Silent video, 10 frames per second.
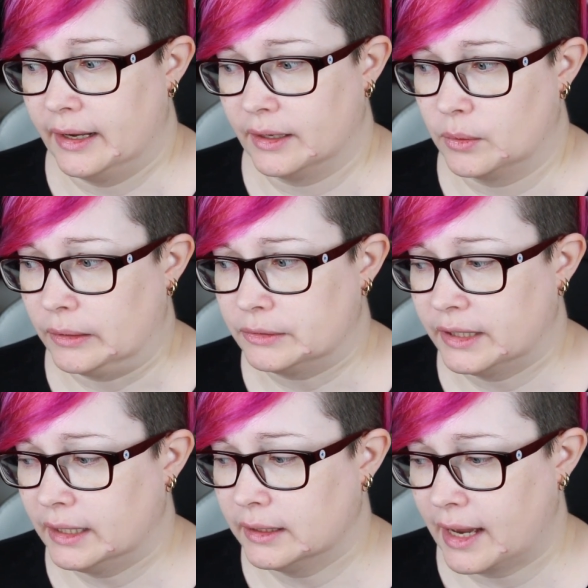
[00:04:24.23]

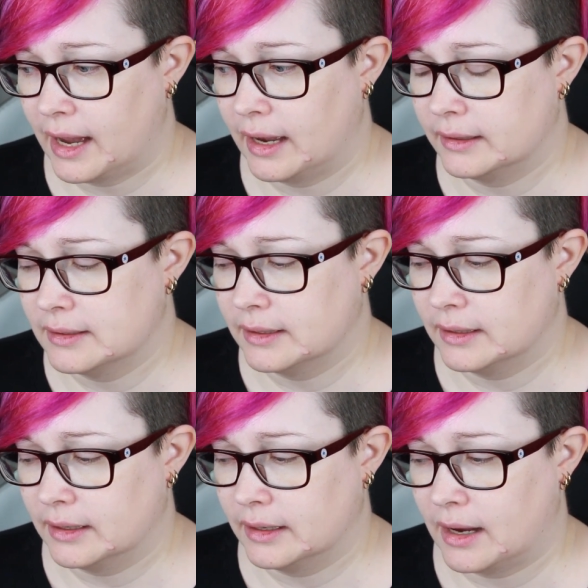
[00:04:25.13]
quilting, and
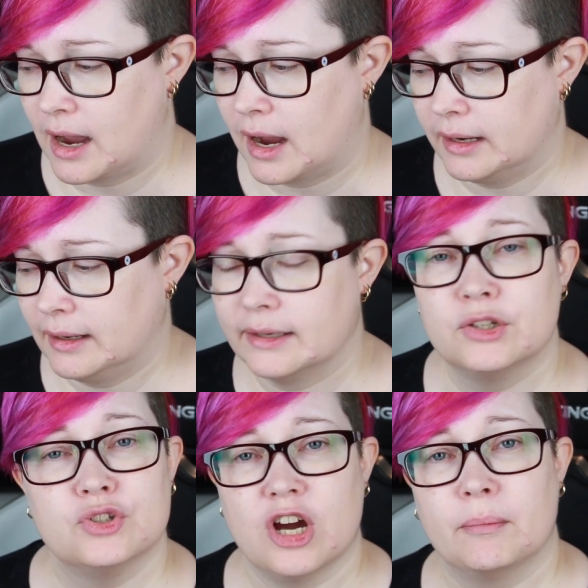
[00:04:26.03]
I like
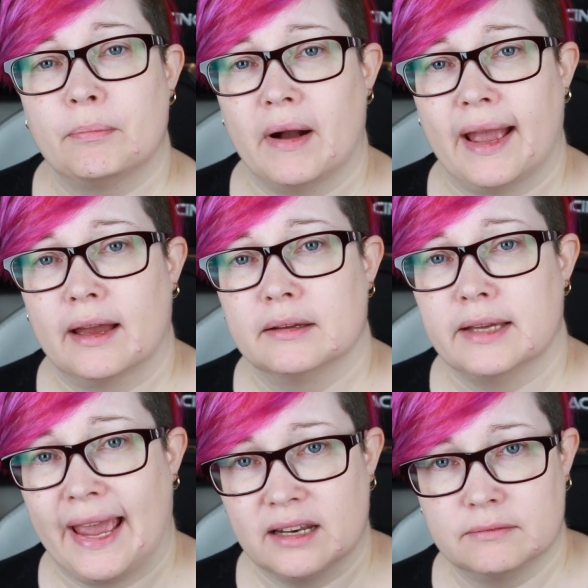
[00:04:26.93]
to jump my
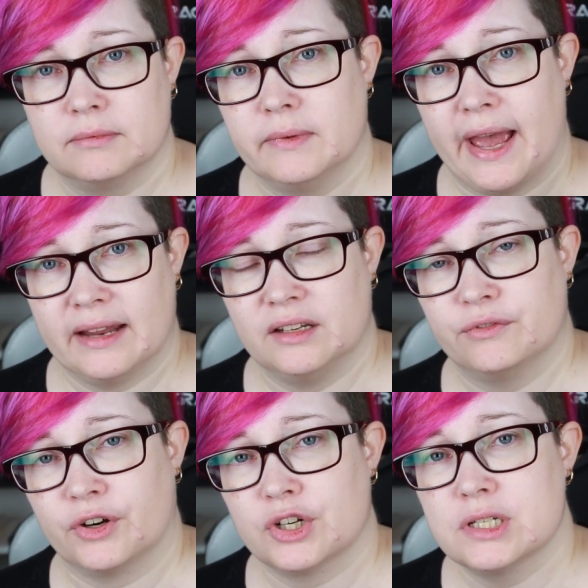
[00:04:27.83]
head in
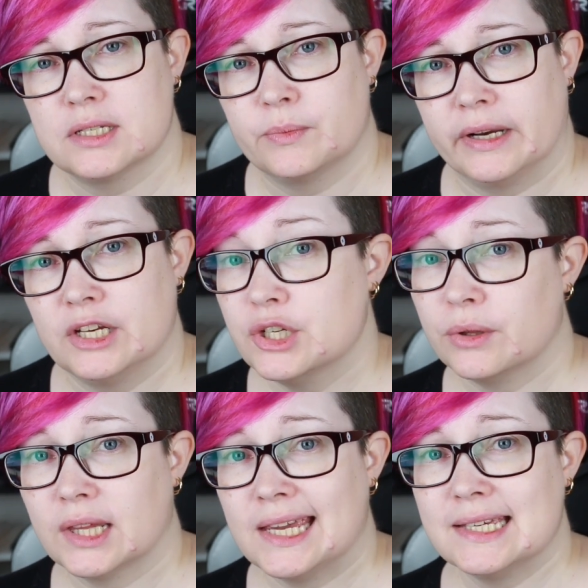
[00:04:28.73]
first when I do
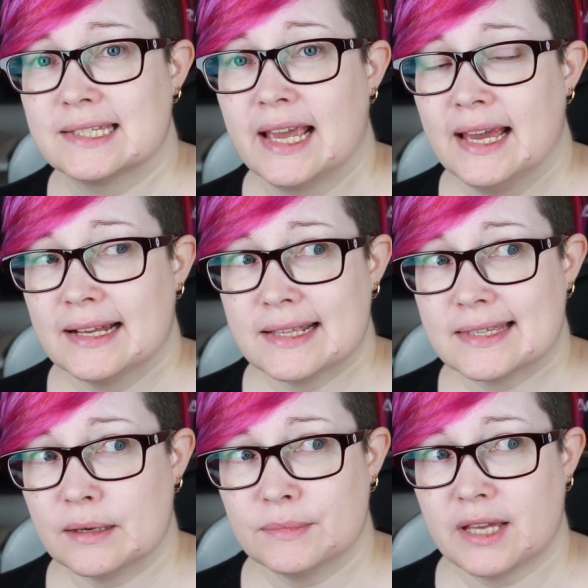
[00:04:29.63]
things, and
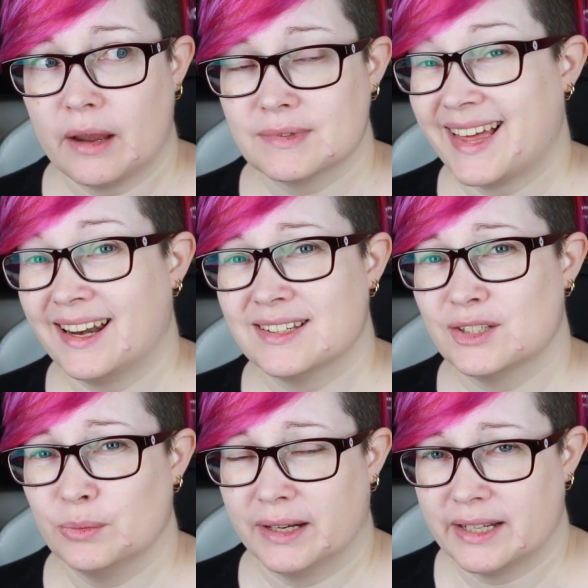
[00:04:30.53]
sometimes that is
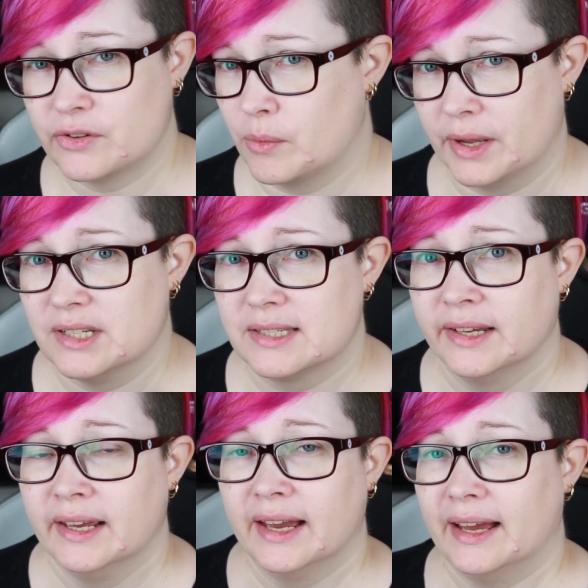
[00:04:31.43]
to my detriment.
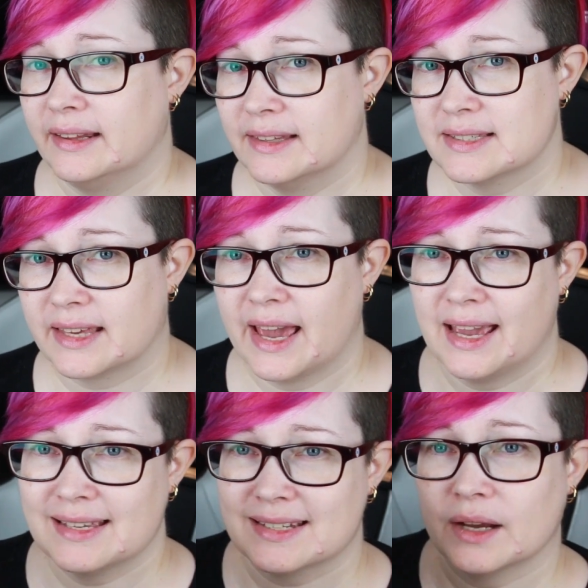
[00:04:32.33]
And in this
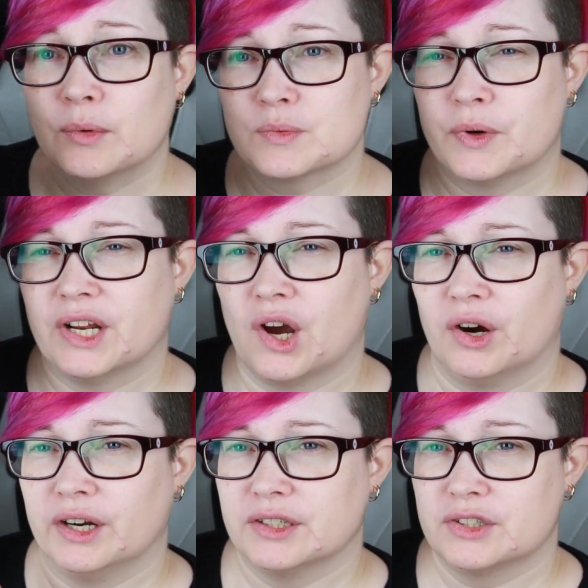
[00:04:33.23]
case, it was pretty
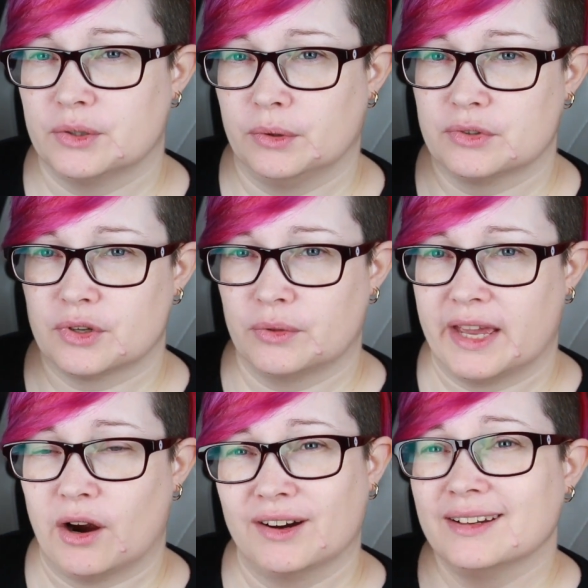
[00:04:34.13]
hard to, so
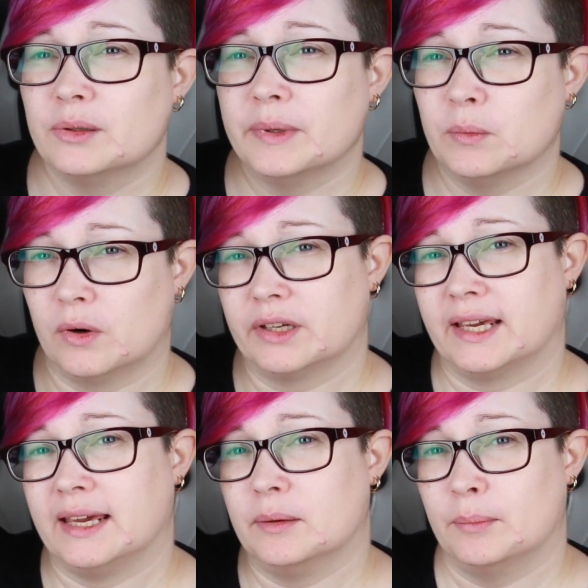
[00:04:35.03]
they are a little bit
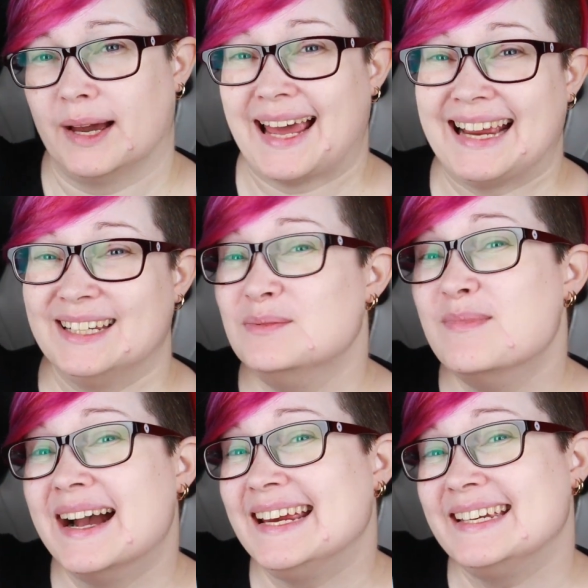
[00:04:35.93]
wonky, but I didn't
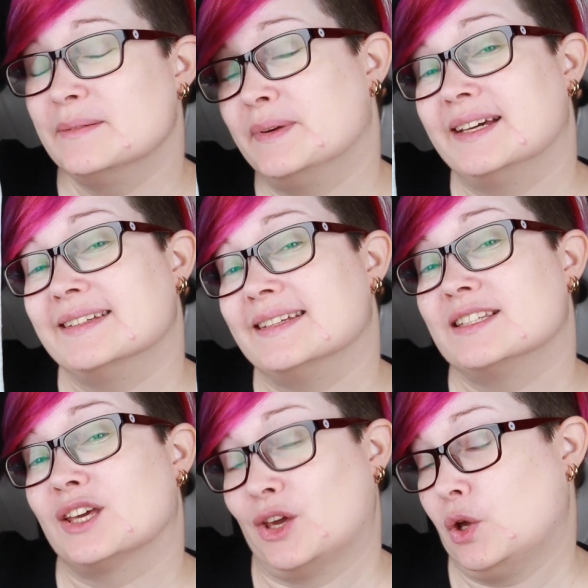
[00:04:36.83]
mind because
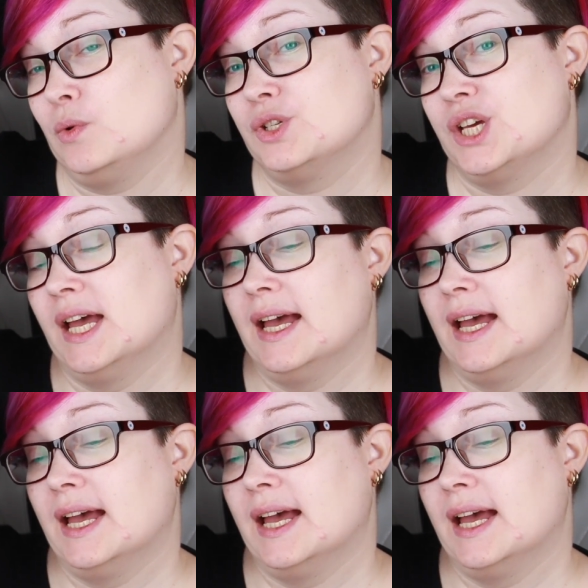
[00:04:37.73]
it's cute